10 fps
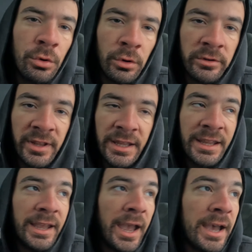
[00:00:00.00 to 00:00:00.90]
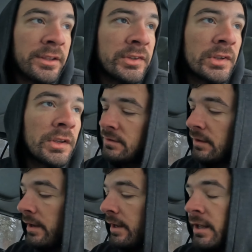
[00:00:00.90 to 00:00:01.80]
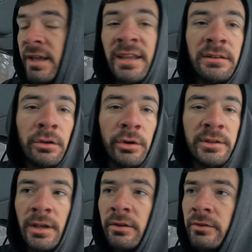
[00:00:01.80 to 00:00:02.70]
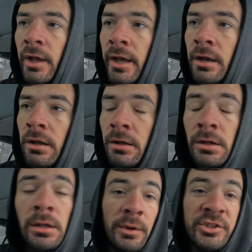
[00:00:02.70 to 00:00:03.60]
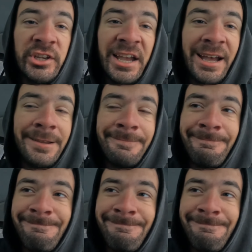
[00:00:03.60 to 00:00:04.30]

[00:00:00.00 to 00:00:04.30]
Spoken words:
Quarter tank of gas. It's like 8 degrees outside. What you got?